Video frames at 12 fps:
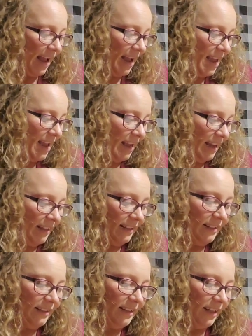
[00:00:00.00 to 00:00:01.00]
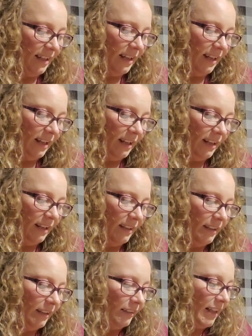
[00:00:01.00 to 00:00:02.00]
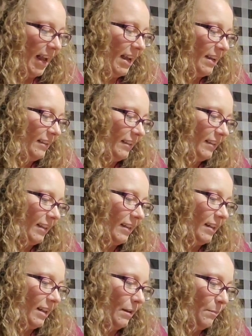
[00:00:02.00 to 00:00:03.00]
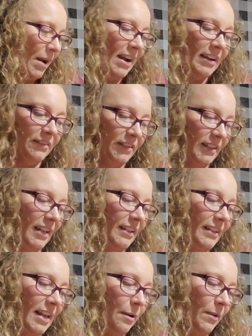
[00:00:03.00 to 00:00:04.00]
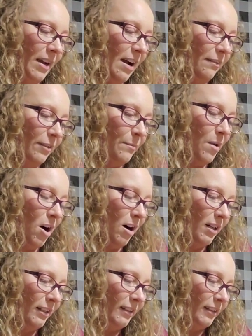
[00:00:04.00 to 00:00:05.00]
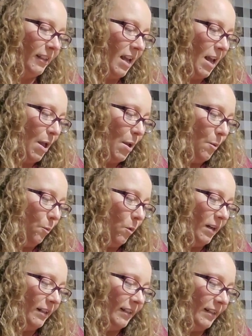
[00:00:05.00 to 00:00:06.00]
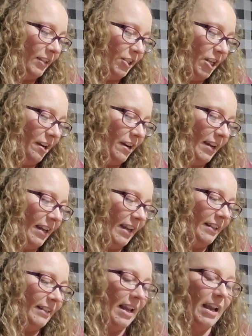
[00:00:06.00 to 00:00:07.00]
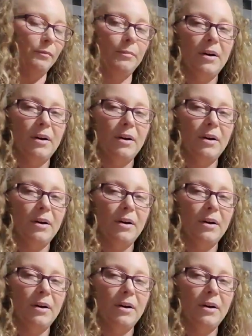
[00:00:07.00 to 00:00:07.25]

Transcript: And the last pack of seeds that we got from Haas was the Cherokee Tan